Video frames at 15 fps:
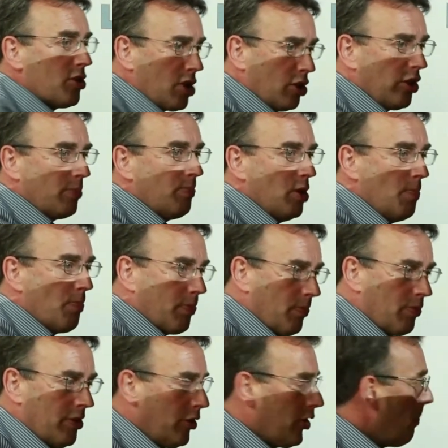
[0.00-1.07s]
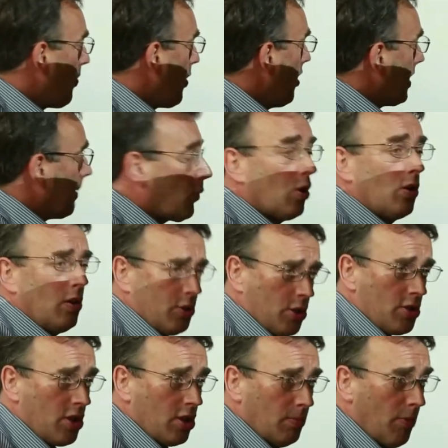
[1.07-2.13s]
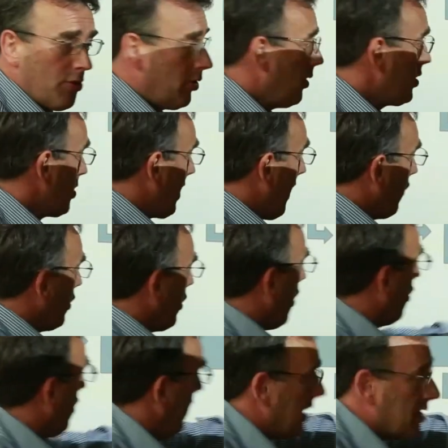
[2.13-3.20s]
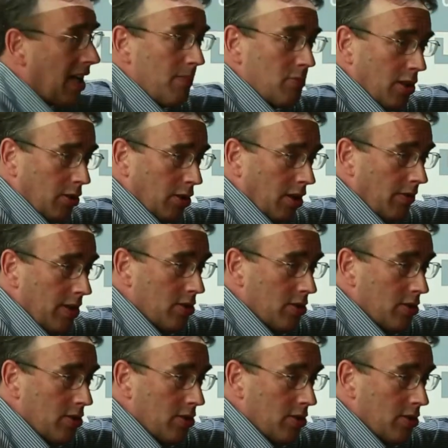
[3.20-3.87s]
There's another, another program call just come through, so I've not got any time to look at